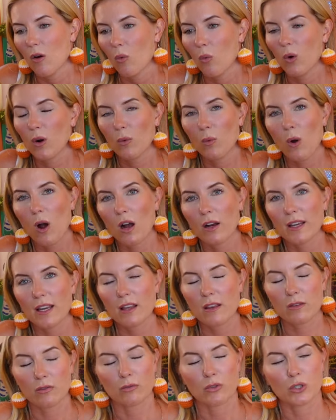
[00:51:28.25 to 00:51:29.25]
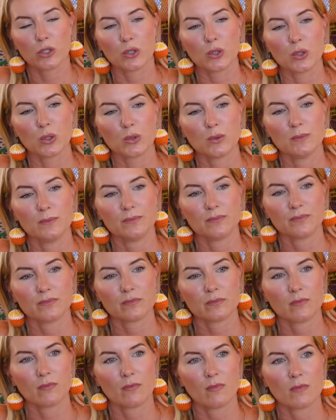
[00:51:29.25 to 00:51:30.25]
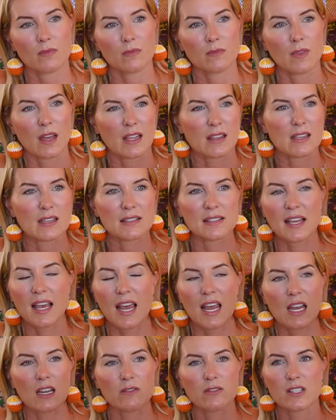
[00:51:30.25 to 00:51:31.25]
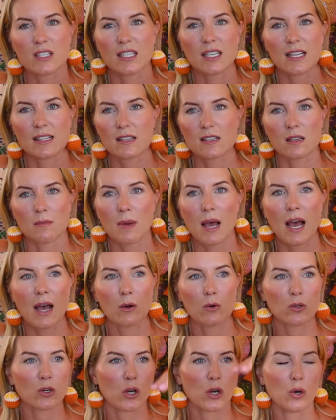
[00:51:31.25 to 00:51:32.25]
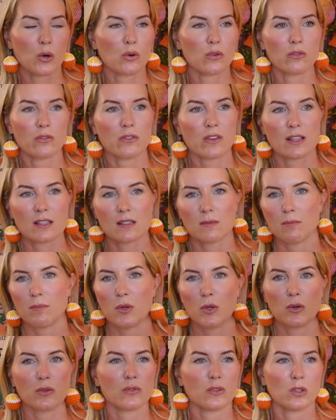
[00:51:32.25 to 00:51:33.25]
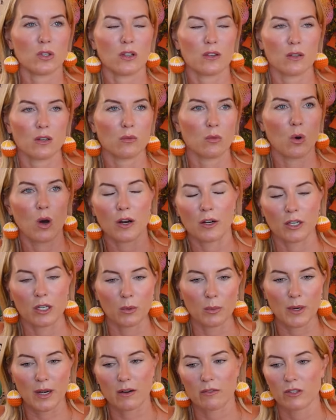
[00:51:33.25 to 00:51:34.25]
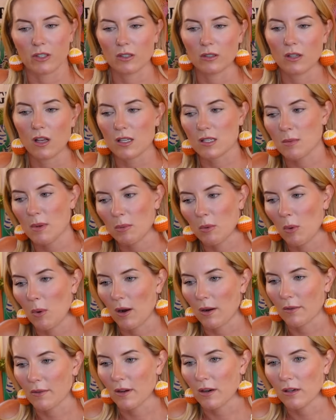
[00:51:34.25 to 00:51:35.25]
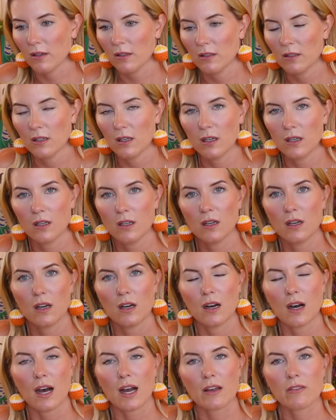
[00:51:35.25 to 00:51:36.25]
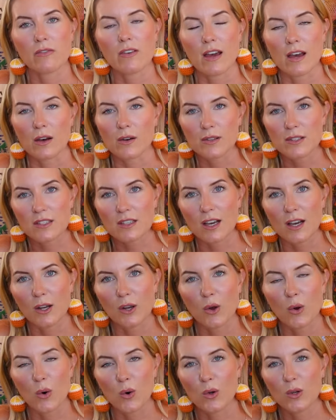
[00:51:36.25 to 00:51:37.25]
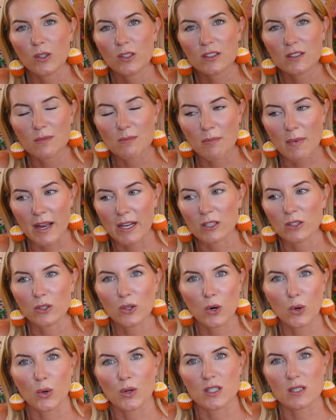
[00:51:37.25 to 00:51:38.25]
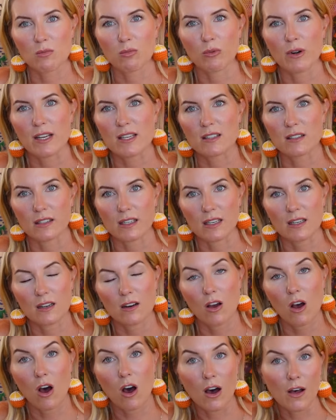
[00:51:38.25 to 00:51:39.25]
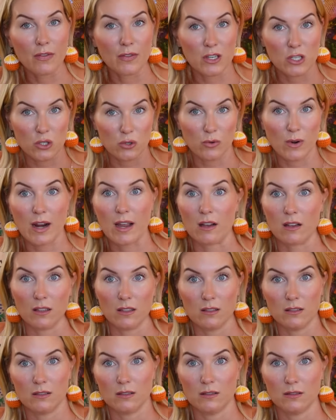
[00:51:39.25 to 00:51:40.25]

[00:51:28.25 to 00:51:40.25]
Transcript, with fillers: We're walking through like these caves to get to some alcove that's beautiful on the water or whatever. Lots of people walk there. I found a gold Michael Kors bracelet on the trail.